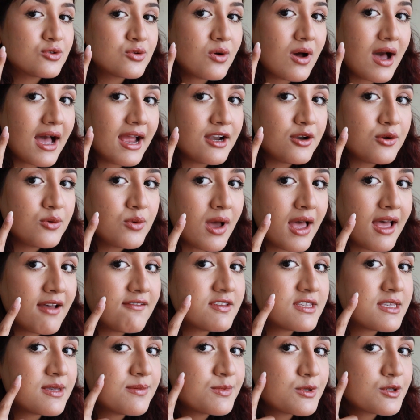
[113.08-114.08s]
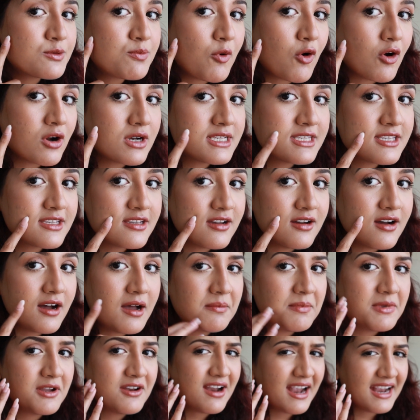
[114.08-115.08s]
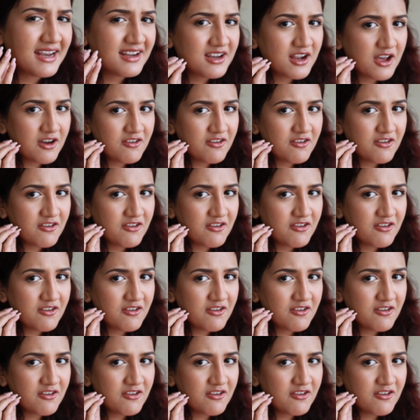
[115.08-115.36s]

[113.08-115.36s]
So I do have some spots here. Right